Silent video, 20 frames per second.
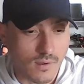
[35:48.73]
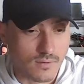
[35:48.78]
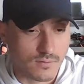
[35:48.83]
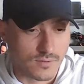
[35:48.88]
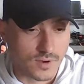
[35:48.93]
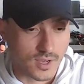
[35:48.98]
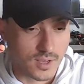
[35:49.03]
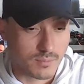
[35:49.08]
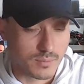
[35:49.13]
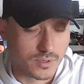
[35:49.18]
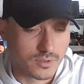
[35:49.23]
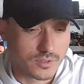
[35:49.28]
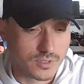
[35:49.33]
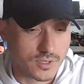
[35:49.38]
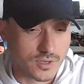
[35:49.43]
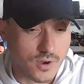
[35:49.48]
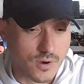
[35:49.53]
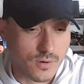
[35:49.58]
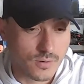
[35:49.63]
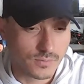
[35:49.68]
Viability
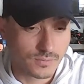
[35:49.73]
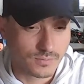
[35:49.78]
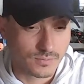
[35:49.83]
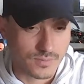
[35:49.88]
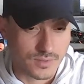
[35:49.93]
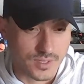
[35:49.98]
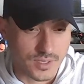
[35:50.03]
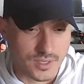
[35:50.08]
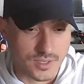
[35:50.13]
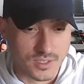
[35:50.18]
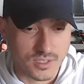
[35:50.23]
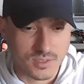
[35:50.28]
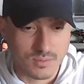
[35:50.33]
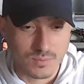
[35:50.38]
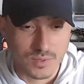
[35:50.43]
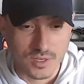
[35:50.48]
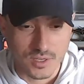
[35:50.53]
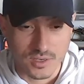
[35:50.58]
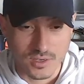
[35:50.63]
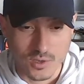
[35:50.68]
note, the
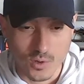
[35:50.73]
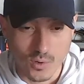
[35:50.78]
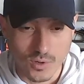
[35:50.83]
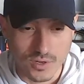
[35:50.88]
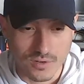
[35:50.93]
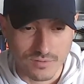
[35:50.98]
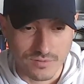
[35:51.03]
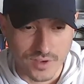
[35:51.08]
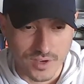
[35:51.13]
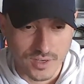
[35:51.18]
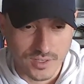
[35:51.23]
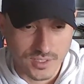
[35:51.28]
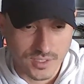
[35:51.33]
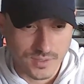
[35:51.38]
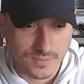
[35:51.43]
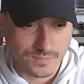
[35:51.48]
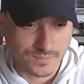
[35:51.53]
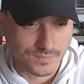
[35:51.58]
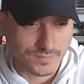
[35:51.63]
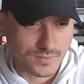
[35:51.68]
spinning coin
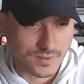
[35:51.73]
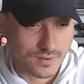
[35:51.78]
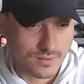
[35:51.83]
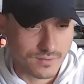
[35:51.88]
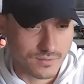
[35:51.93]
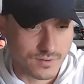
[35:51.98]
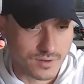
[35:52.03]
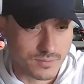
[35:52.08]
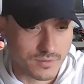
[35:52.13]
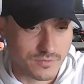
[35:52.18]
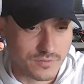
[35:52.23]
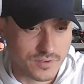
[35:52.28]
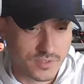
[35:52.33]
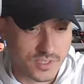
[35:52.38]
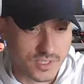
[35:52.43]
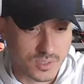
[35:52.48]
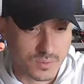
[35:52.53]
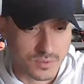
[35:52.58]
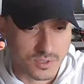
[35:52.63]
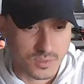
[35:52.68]
effect. From a
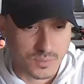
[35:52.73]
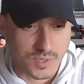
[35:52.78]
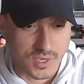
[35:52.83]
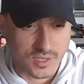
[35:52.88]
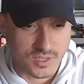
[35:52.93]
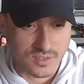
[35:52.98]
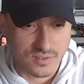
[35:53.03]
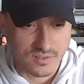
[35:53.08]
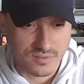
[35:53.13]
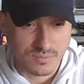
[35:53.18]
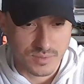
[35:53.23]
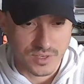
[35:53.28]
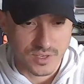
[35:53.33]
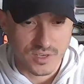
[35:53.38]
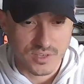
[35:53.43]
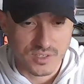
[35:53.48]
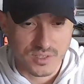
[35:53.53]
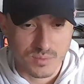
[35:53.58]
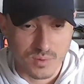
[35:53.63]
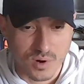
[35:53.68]
physics perspective,
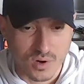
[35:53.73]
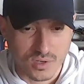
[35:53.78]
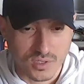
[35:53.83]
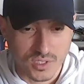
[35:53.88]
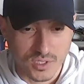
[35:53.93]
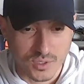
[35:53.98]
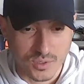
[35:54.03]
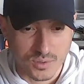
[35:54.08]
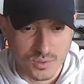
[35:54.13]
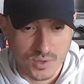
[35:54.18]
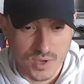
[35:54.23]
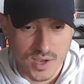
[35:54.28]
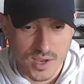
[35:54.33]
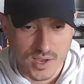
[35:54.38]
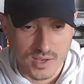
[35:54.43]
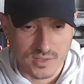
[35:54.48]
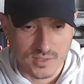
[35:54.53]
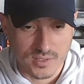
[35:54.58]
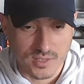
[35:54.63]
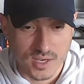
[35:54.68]
because the Mark II
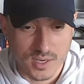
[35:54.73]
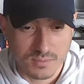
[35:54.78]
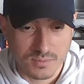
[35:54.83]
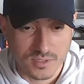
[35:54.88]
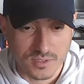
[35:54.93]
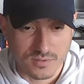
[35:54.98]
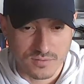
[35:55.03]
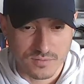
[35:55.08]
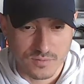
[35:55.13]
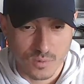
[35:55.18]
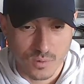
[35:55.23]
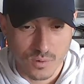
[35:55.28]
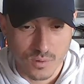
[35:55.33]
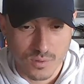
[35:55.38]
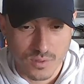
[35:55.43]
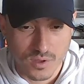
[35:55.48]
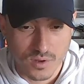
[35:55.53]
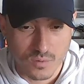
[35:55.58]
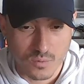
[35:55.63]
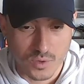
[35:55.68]
has up to 4
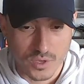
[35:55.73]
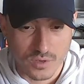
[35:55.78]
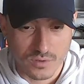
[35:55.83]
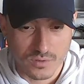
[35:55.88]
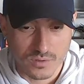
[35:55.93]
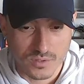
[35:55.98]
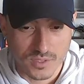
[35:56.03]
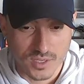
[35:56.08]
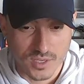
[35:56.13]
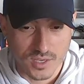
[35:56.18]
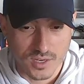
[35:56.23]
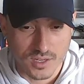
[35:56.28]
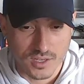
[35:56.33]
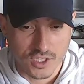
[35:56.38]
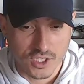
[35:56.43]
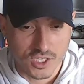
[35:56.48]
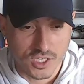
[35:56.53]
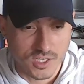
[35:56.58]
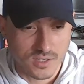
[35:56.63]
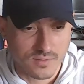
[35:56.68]
thin wheels, it can
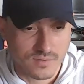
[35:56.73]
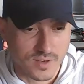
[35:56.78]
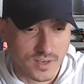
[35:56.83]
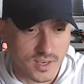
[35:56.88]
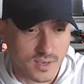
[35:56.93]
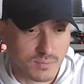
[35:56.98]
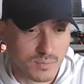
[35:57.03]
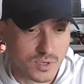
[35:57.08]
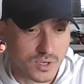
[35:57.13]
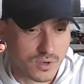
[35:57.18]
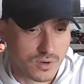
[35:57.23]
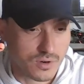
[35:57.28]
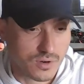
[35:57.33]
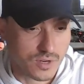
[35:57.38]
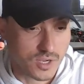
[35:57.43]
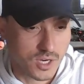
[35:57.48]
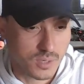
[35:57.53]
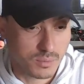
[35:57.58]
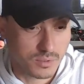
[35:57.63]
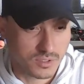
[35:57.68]
achieve a pure
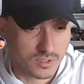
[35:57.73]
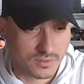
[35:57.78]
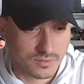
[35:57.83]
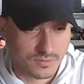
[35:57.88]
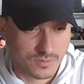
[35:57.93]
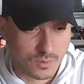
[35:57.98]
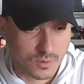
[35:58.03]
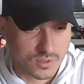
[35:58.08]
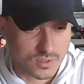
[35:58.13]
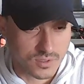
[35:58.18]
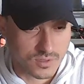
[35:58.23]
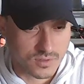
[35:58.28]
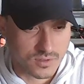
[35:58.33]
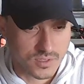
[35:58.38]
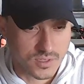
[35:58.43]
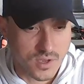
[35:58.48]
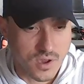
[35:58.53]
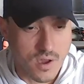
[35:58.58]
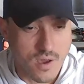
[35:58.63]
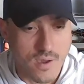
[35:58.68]
couple of
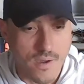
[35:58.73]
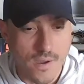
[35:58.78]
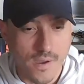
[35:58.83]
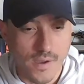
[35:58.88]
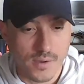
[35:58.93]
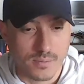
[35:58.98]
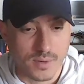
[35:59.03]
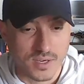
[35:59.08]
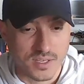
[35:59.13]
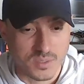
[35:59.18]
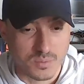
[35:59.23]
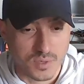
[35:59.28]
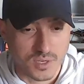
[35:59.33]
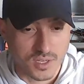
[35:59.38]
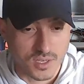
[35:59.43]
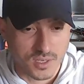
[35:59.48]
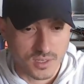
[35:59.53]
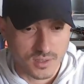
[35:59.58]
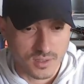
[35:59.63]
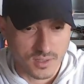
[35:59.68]
forces. By
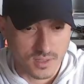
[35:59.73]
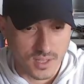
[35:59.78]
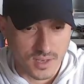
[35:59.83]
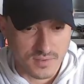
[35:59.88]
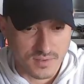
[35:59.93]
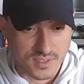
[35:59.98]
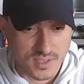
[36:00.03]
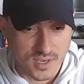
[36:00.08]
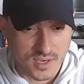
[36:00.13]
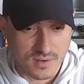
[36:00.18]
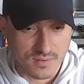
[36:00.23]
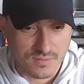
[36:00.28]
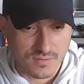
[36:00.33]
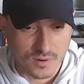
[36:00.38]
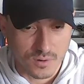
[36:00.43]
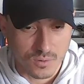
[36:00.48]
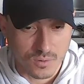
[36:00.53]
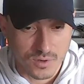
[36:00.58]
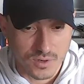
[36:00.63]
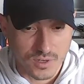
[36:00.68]
spinning the left side
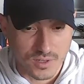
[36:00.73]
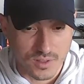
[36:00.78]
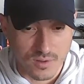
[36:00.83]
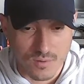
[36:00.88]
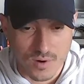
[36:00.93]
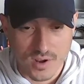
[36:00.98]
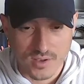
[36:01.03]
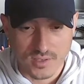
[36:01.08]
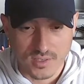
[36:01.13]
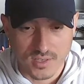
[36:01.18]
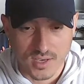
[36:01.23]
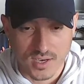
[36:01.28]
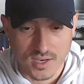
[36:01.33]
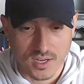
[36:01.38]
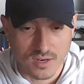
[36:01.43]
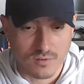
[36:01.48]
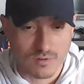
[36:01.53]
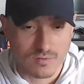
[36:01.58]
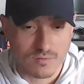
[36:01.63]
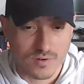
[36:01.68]
forward and the right side
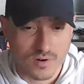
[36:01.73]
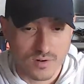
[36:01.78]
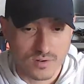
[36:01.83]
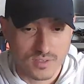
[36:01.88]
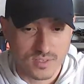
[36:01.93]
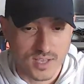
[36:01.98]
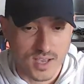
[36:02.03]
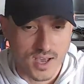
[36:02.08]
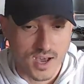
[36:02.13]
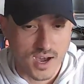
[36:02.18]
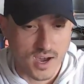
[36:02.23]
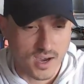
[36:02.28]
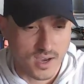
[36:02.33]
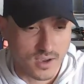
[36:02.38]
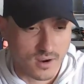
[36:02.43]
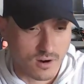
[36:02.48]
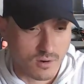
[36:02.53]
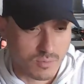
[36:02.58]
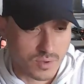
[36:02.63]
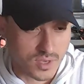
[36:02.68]
in reverse at high
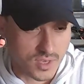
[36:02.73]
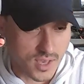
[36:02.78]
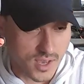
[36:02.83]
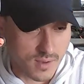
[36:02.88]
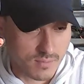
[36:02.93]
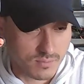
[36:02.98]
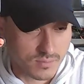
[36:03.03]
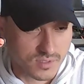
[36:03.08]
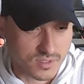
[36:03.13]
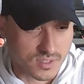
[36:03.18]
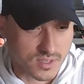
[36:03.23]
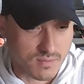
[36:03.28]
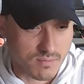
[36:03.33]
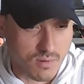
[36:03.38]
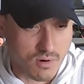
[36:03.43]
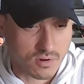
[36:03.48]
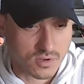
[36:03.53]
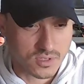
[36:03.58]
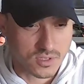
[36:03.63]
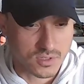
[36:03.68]
RPMs, the
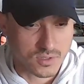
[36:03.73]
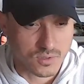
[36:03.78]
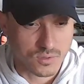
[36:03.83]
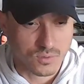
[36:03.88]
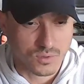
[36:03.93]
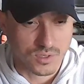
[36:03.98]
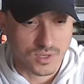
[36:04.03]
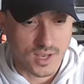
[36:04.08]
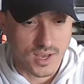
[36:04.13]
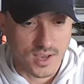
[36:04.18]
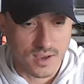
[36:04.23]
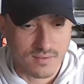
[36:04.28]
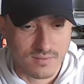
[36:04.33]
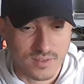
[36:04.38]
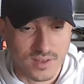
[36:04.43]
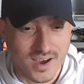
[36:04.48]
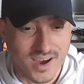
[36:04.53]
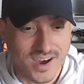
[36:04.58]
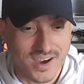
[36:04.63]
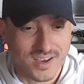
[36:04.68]
Mark II would have
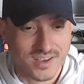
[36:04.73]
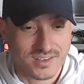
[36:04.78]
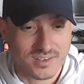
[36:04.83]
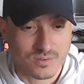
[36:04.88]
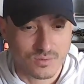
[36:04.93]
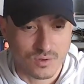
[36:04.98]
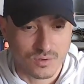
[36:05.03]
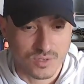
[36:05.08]
the highest